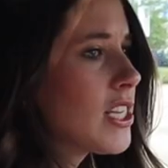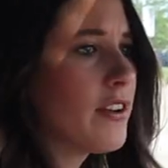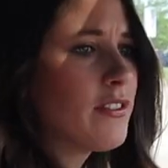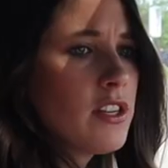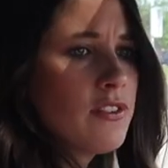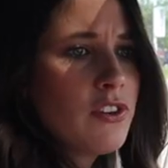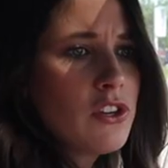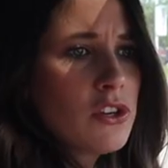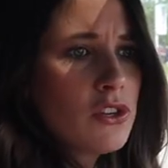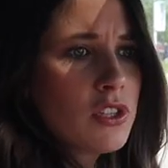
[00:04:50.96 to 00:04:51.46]

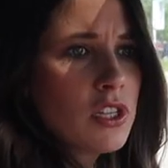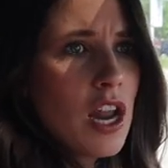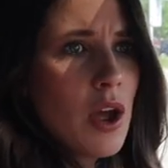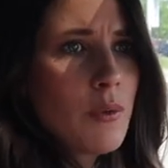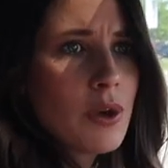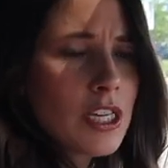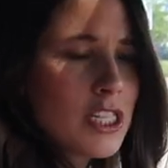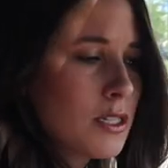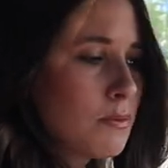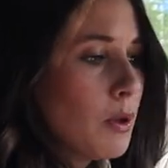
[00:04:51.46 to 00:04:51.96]
safety features that I
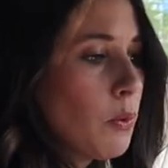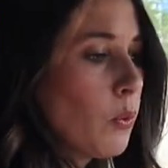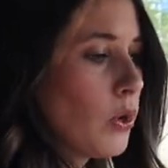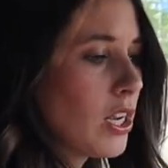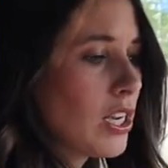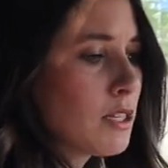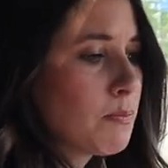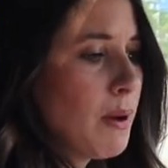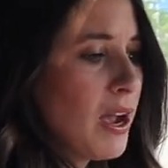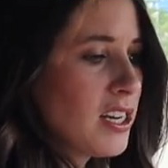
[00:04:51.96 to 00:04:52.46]

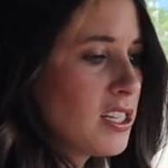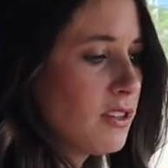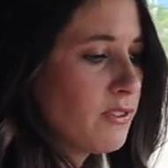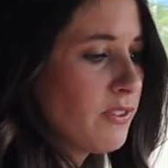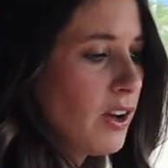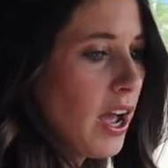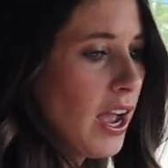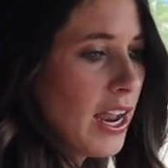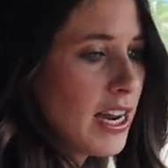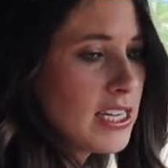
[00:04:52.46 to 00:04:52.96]
would expect to
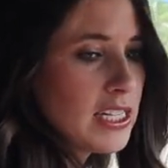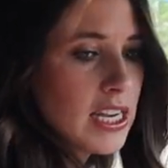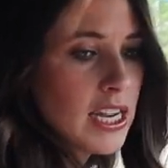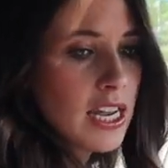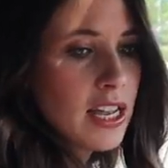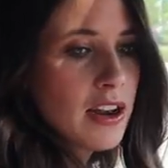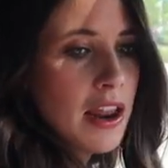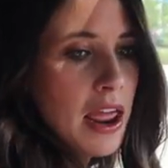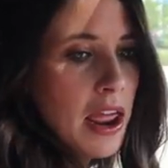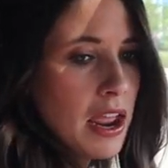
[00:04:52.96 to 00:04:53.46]
find
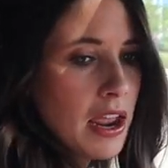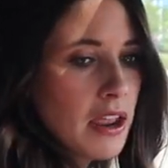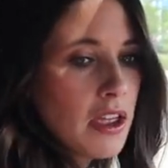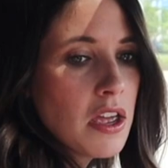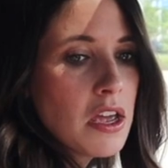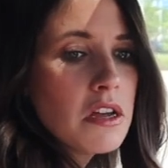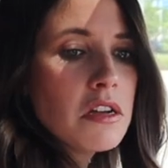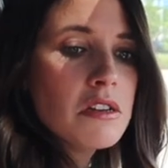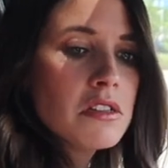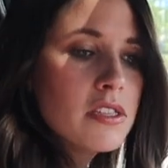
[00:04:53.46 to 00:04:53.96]
in a
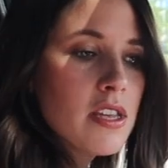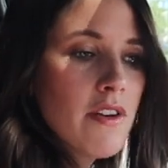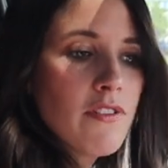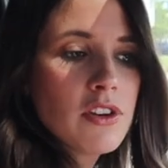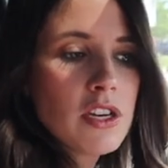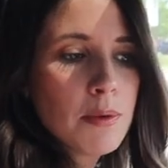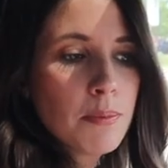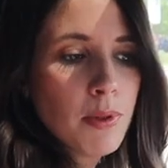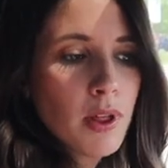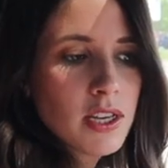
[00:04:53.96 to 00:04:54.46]

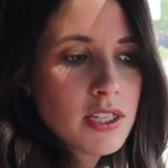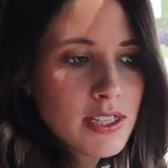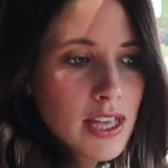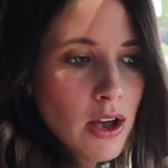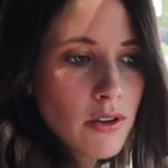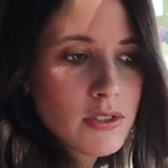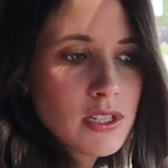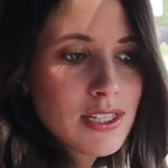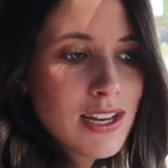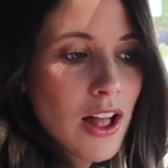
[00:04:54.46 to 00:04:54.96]

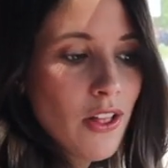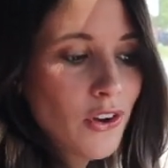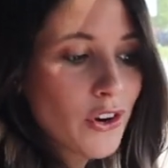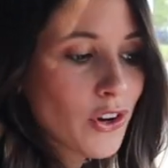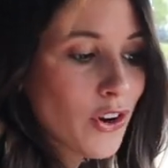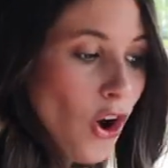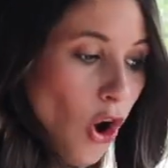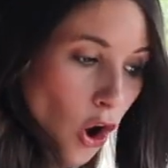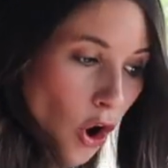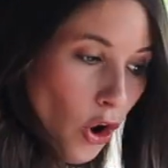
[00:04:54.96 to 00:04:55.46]

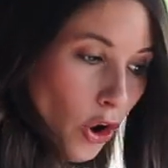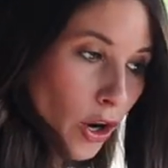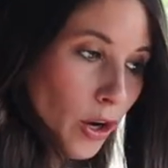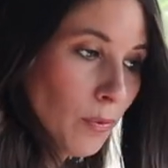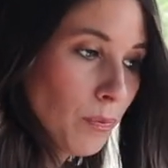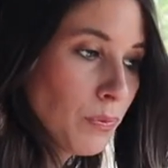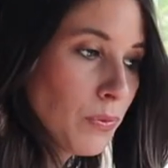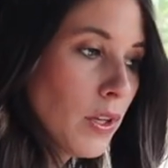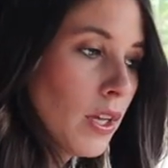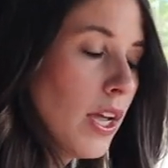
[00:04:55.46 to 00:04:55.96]
$70,000+ car.
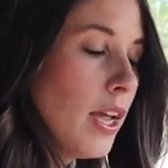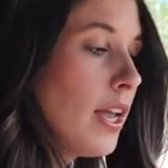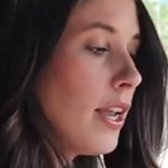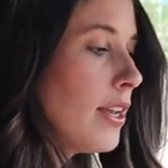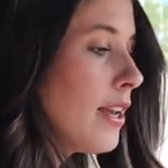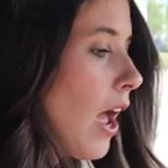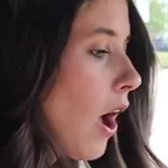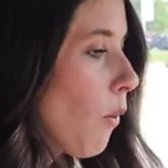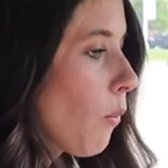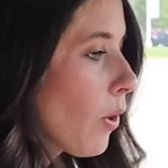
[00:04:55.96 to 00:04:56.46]

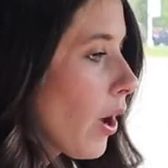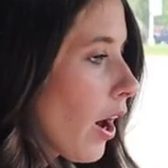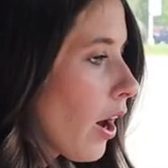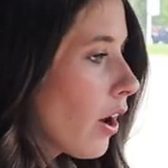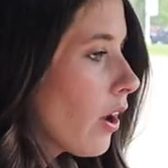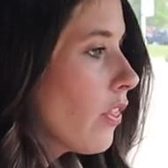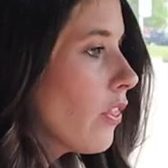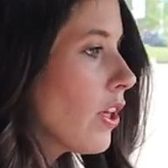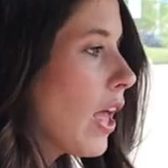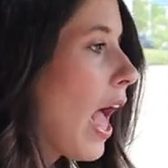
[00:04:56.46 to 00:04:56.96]
Now,
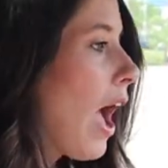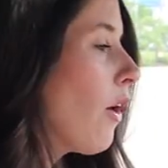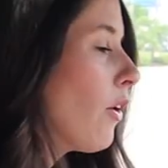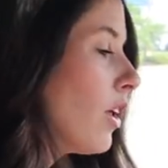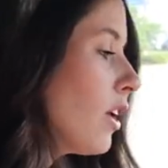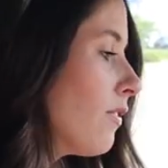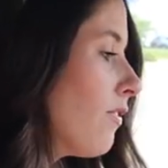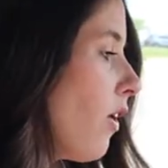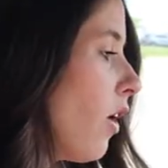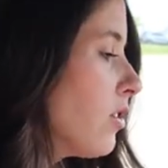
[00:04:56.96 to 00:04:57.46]
where the
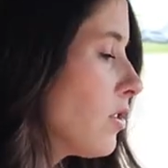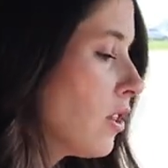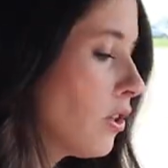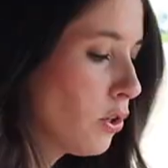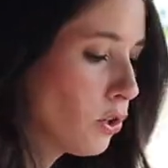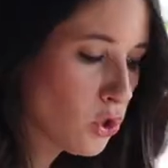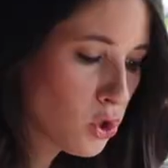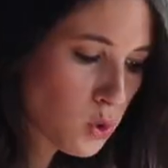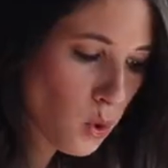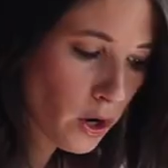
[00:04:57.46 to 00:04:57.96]
Audi falls a
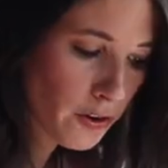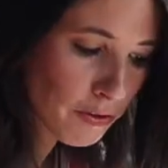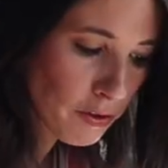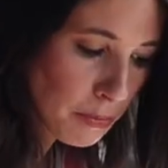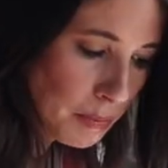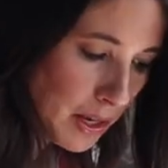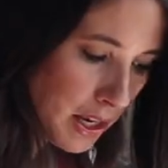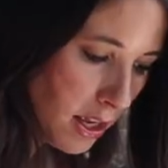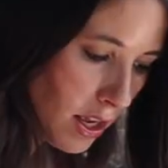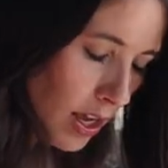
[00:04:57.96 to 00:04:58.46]
little short
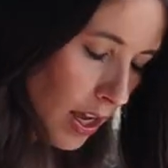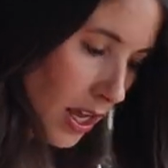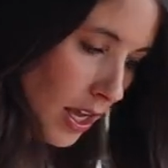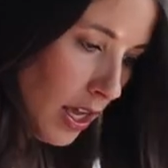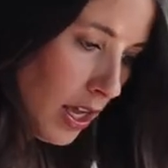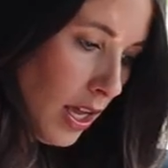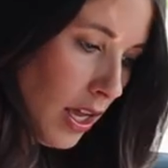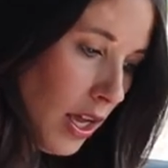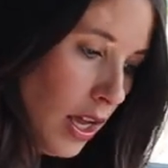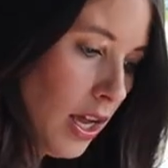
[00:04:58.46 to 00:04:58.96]
for me,
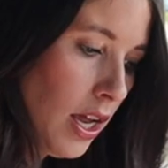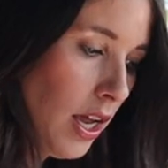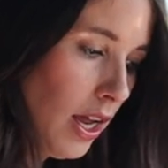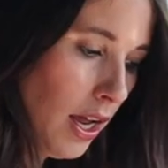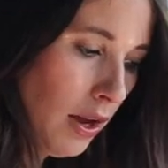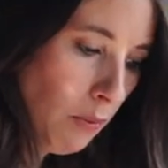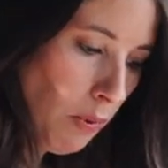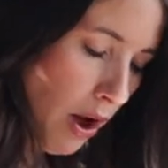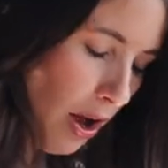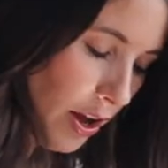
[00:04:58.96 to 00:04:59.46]

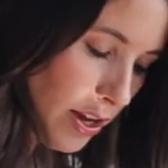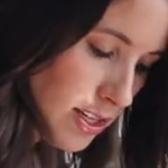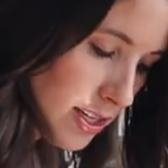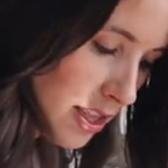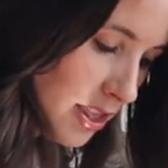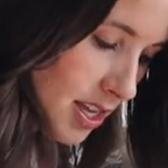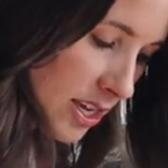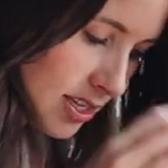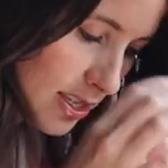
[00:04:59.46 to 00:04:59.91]
well, is in